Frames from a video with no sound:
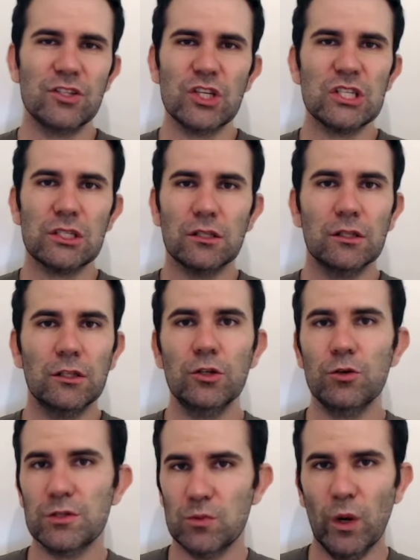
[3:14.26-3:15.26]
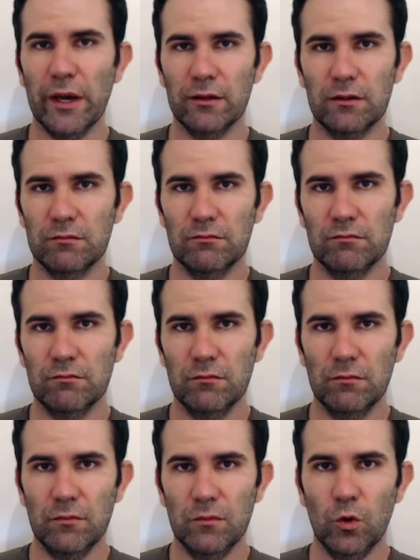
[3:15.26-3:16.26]
just lose weight
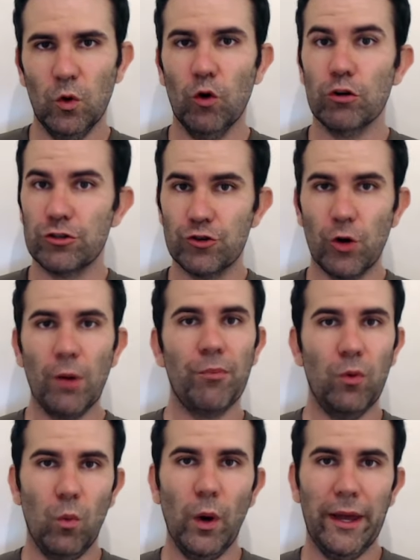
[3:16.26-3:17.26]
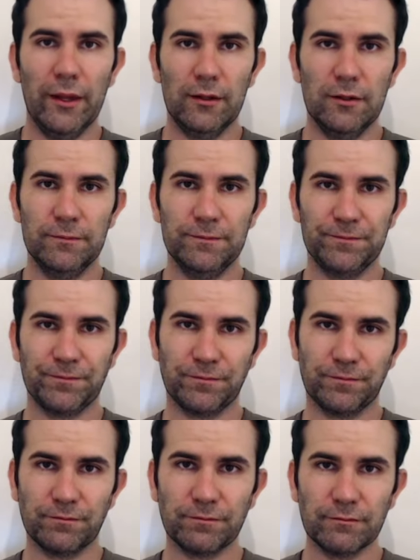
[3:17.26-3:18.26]
or drop weight.
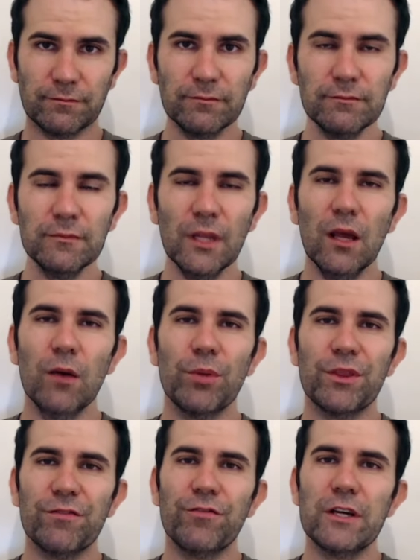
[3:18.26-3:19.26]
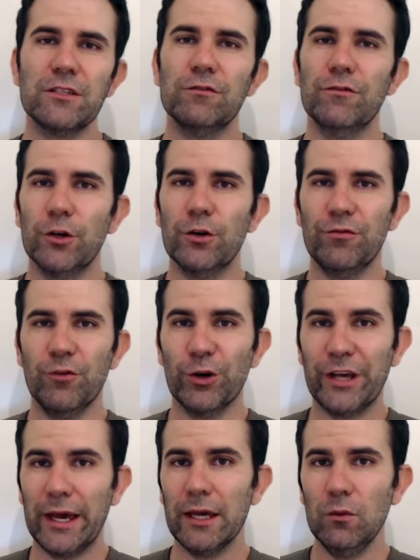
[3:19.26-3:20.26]
But the phrasal verb for
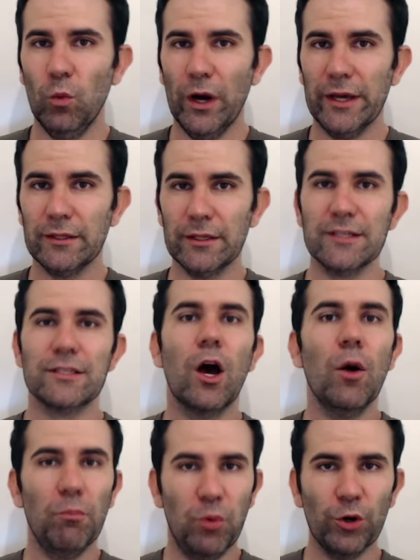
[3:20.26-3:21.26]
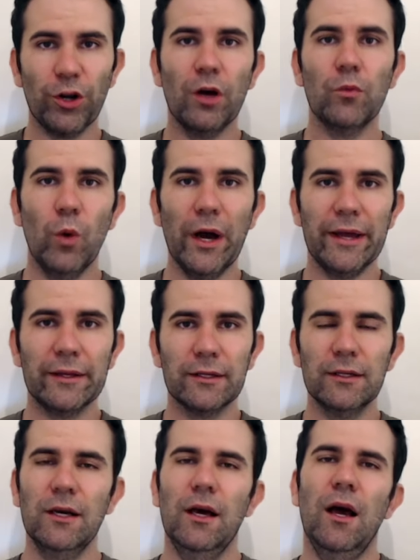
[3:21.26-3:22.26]
gain weight is put on weight.
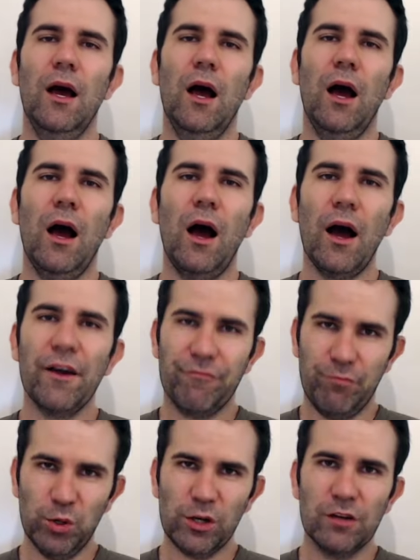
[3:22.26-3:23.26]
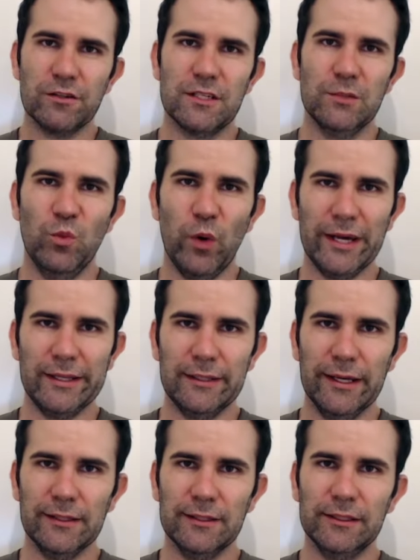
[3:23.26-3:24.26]
I've put on some weight
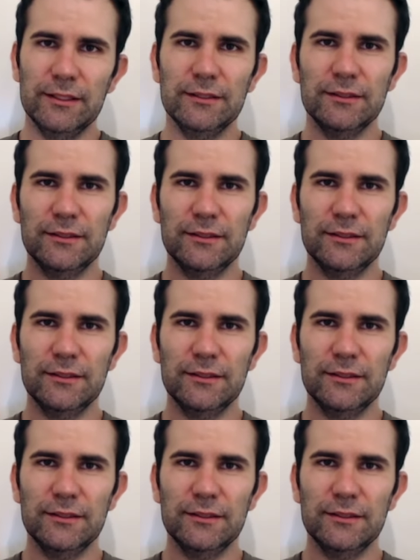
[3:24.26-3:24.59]
lately.